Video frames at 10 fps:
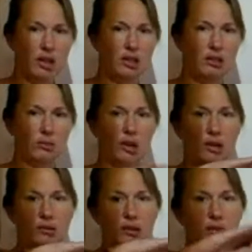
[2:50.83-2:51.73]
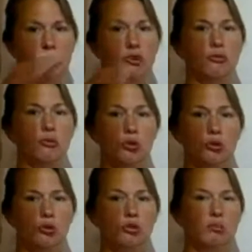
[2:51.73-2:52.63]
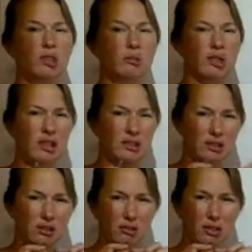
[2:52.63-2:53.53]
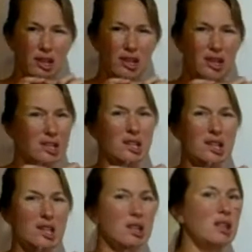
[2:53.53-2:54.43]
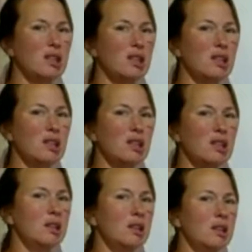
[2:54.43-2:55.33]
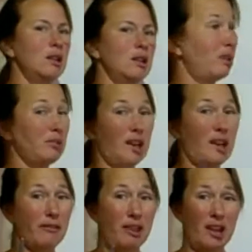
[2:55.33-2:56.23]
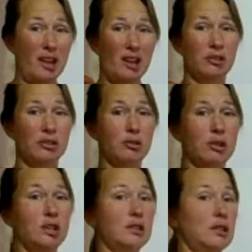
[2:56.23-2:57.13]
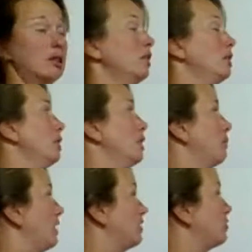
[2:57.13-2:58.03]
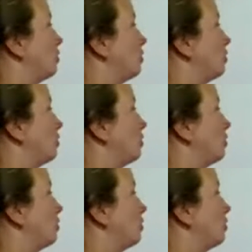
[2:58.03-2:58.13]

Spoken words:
sometimes it's smooth, sometimes it has little tiny teeth, sometimes it have hairs on it. That's called a